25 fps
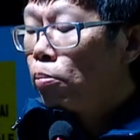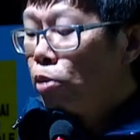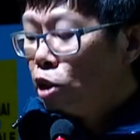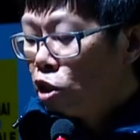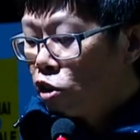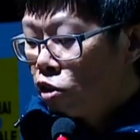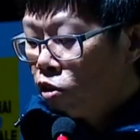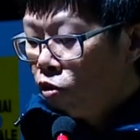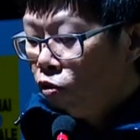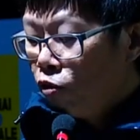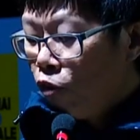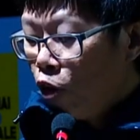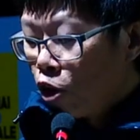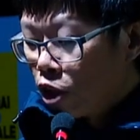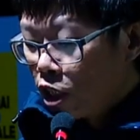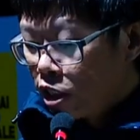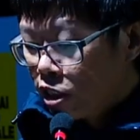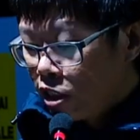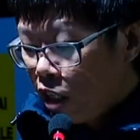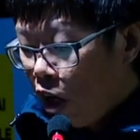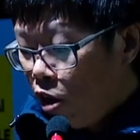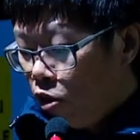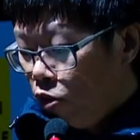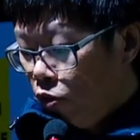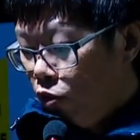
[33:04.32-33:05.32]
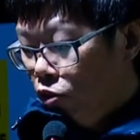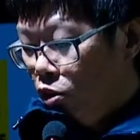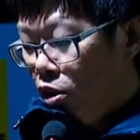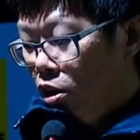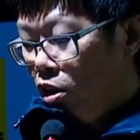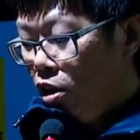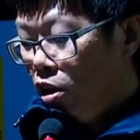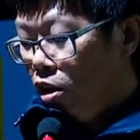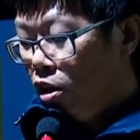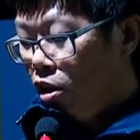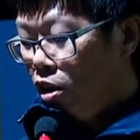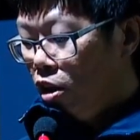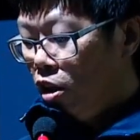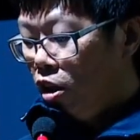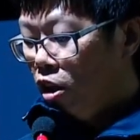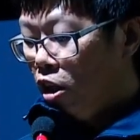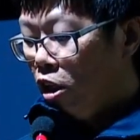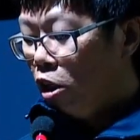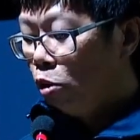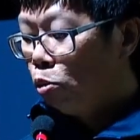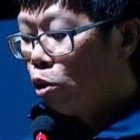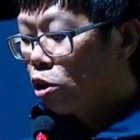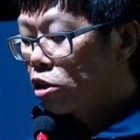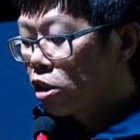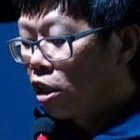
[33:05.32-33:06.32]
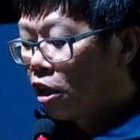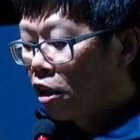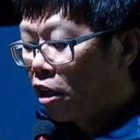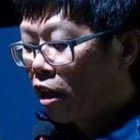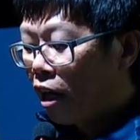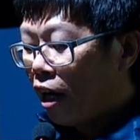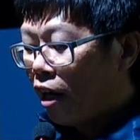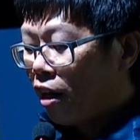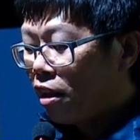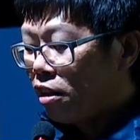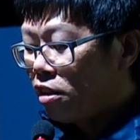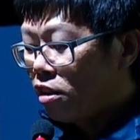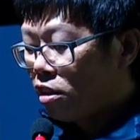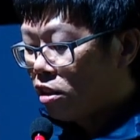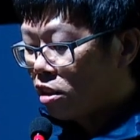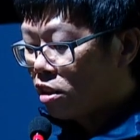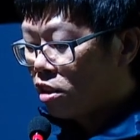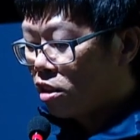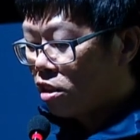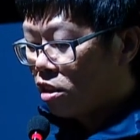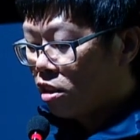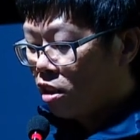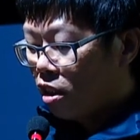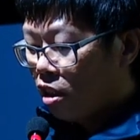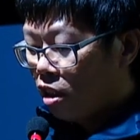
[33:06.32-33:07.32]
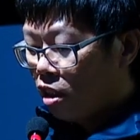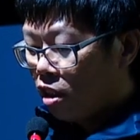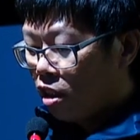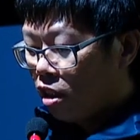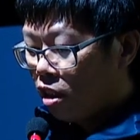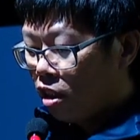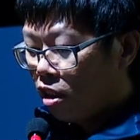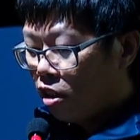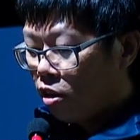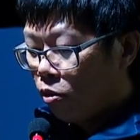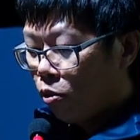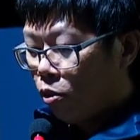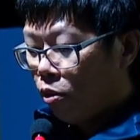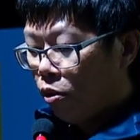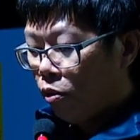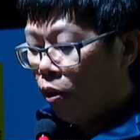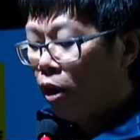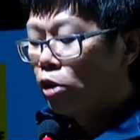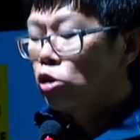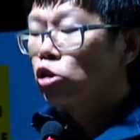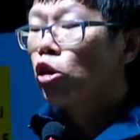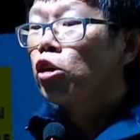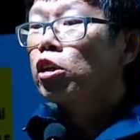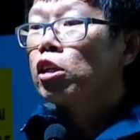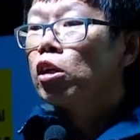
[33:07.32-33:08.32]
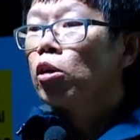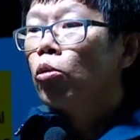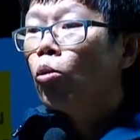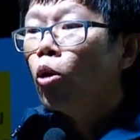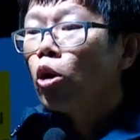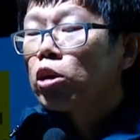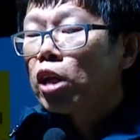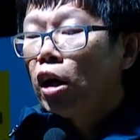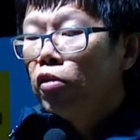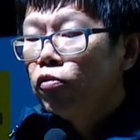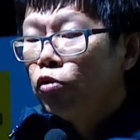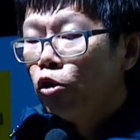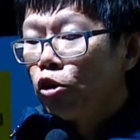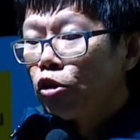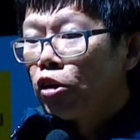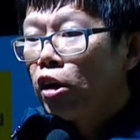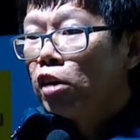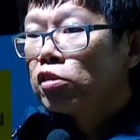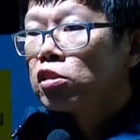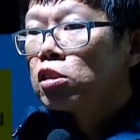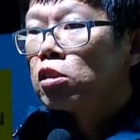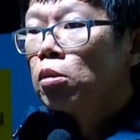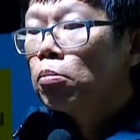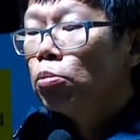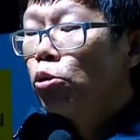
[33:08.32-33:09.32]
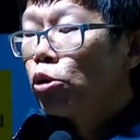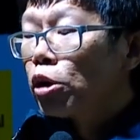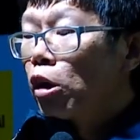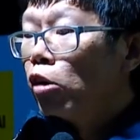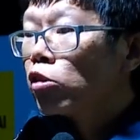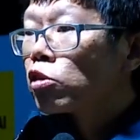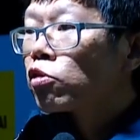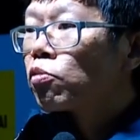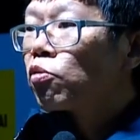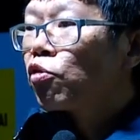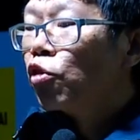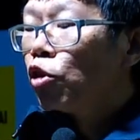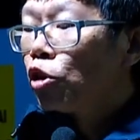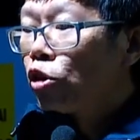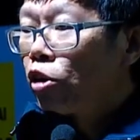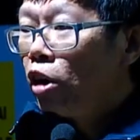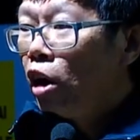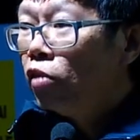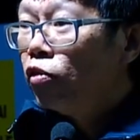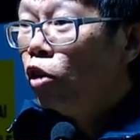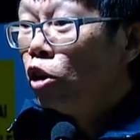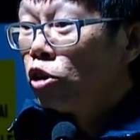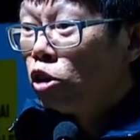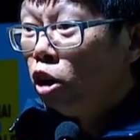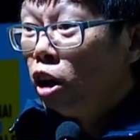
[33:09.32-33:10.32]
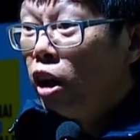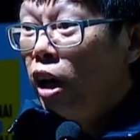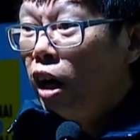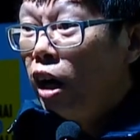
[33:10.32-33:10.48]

published for the South, it was against, well, sorry, Wartime Photographs, the book that was photographed on